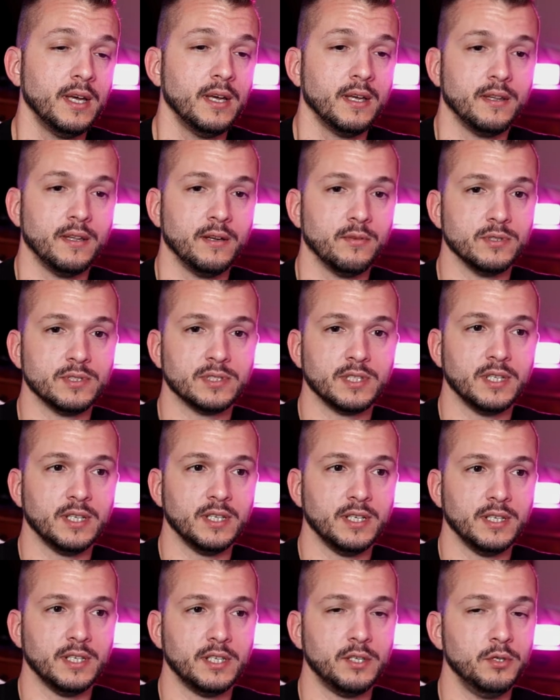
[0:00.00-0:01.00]
There was
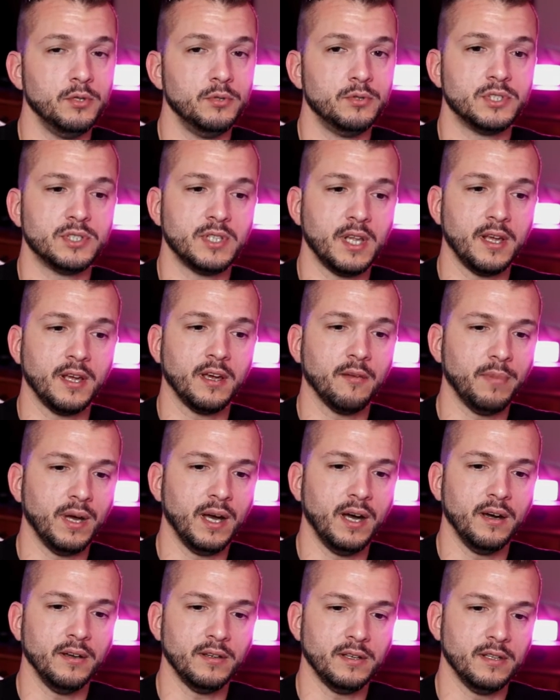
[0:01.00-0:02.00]
a huge stink
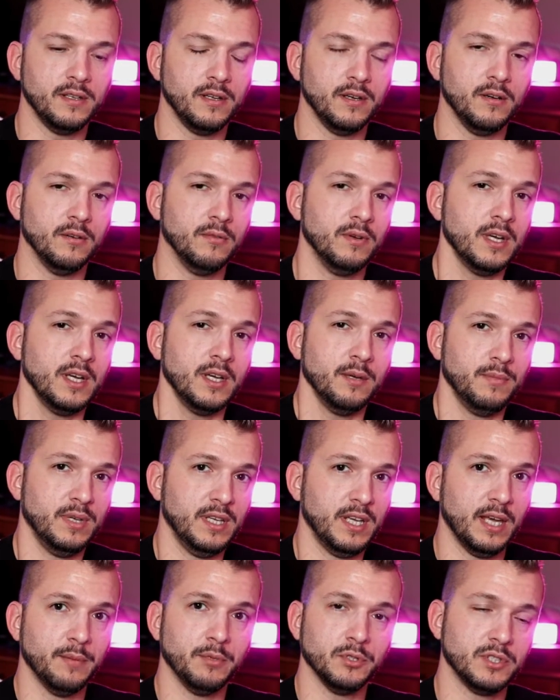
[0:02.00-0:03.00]
about,
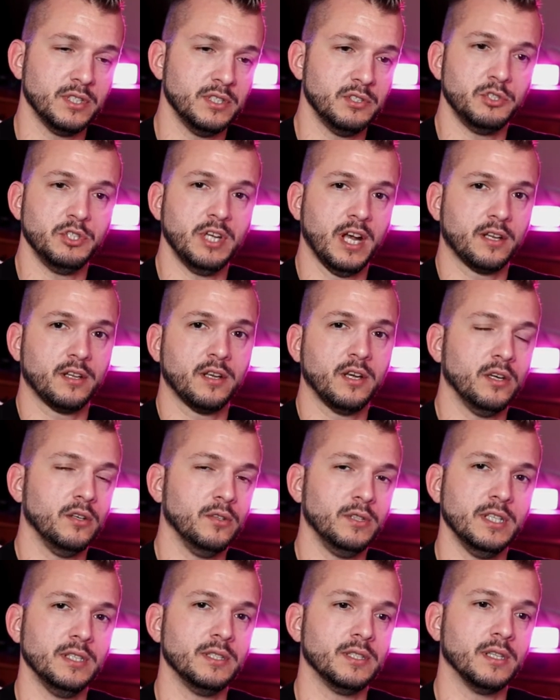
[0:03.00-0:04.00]
being able to inject
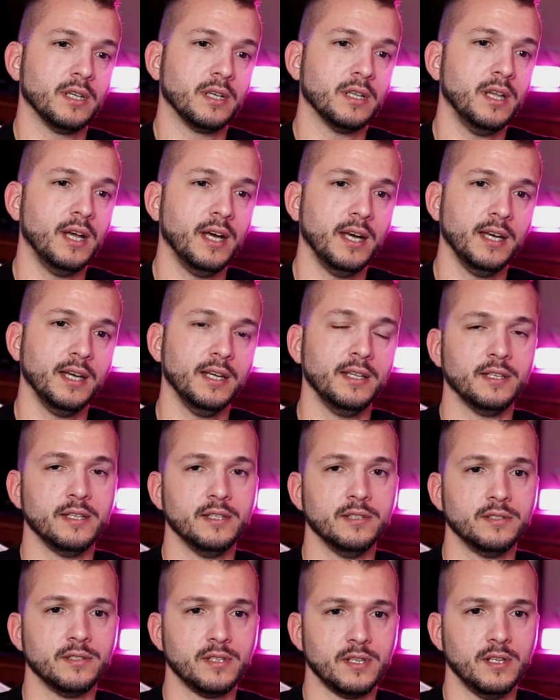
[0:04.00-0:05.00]
code into the client
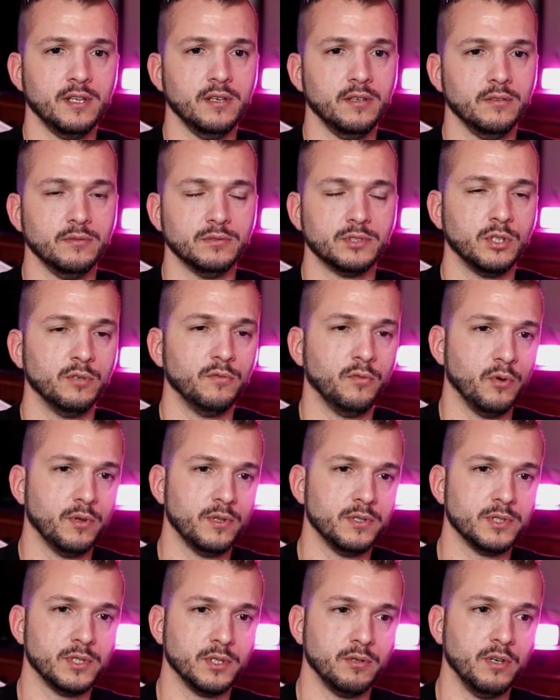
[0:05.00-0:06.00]
and, so forth
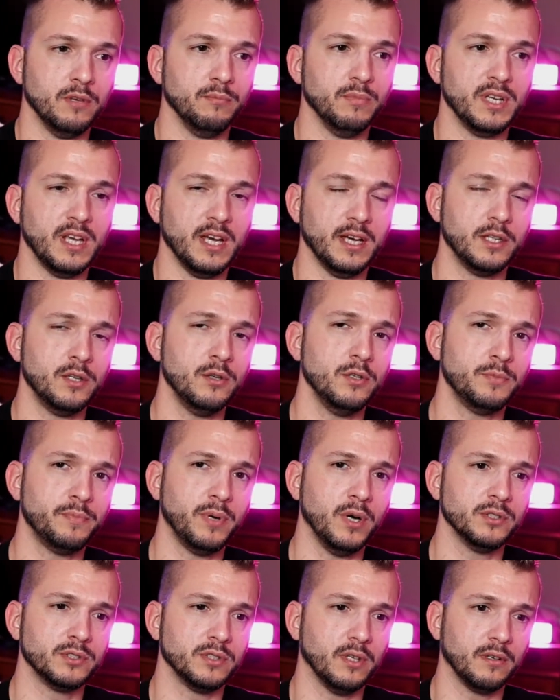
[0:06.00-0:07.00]
and so on. But yeah, huge
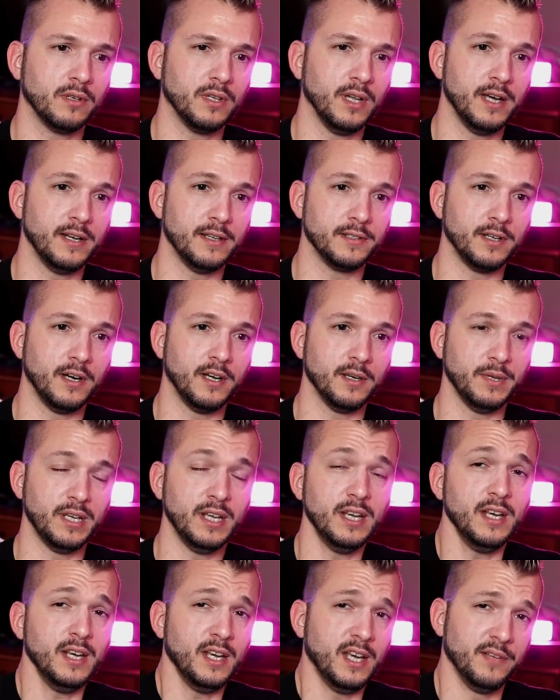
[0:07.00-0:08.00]
post on client autonomy.
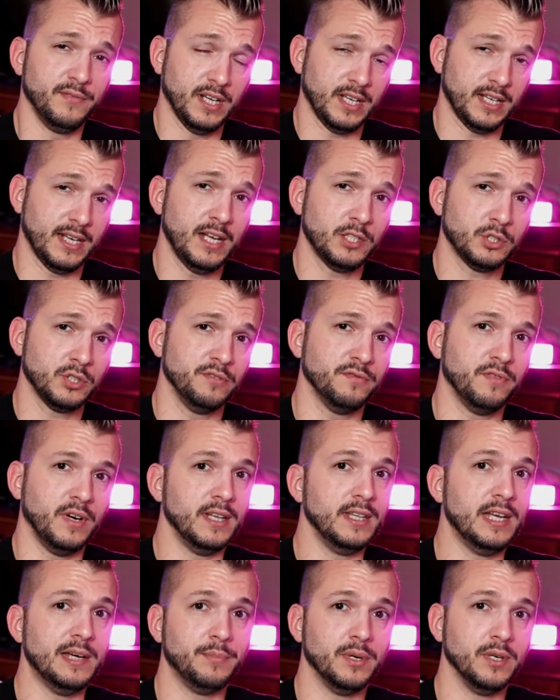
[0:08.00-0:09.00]
If I can actually
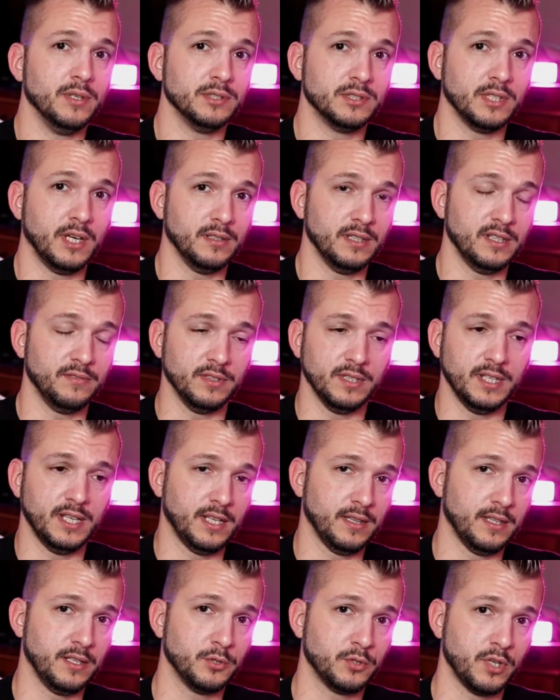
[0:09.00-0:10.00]
find that post, I'll leave a link
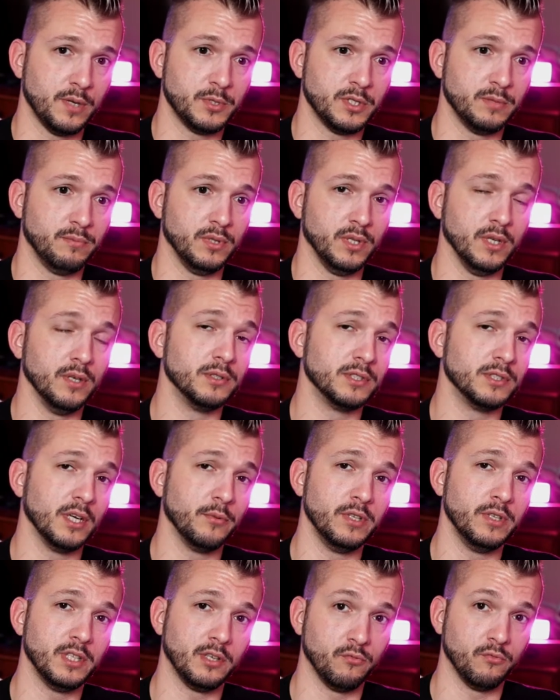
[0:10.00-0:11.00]
in the description below so that
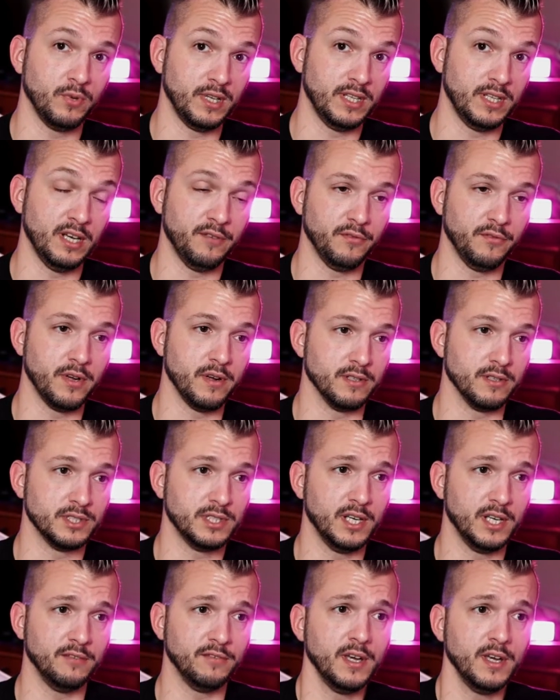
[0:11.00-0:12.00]
way you can read that for
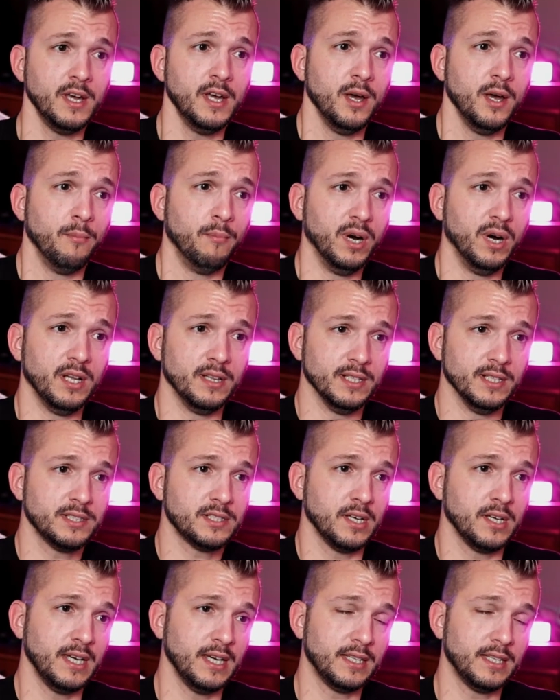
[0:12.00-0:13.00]
yourself. But let's
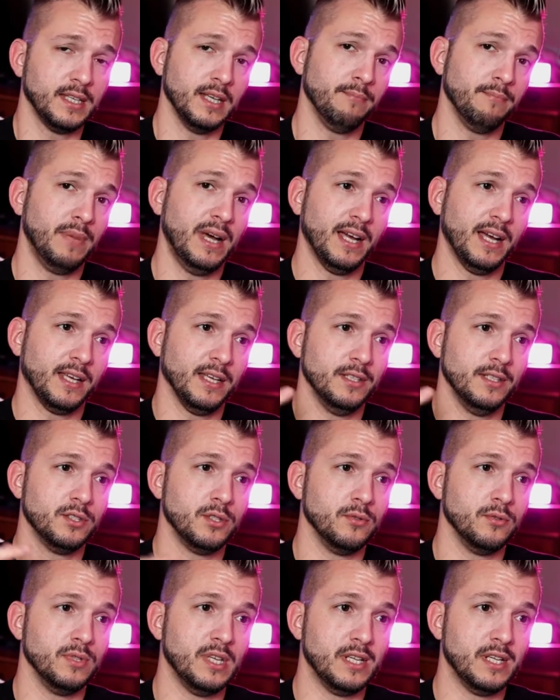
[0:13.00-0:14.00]
go ahead and get back
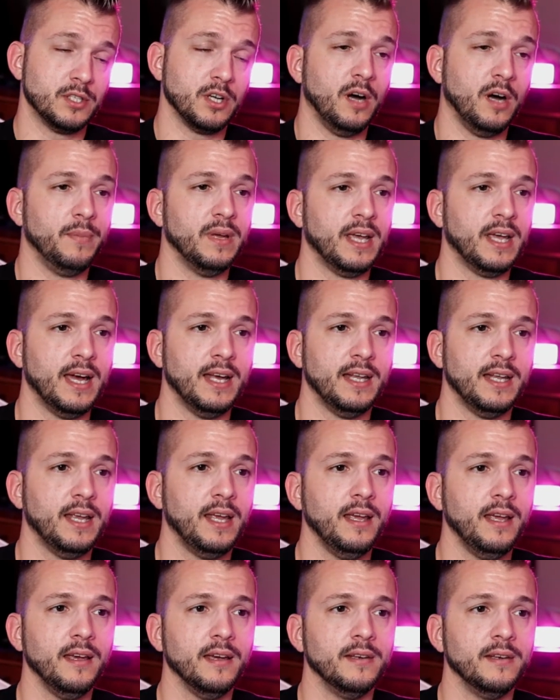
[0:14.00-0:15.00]
into the topic at
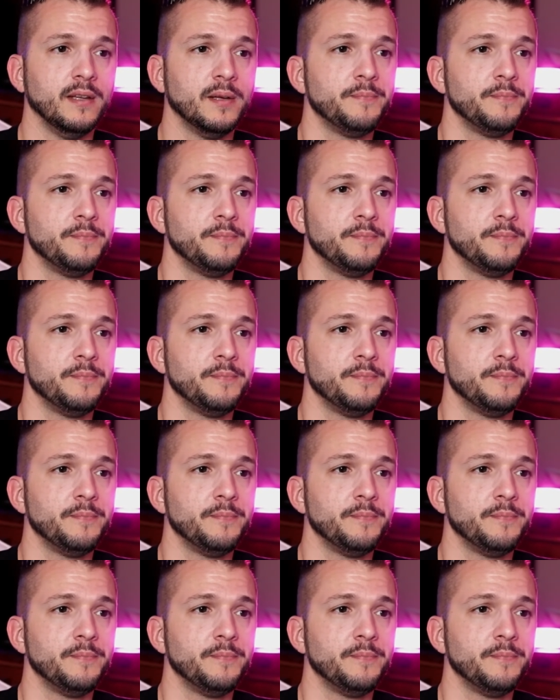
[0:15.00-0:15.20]
hand.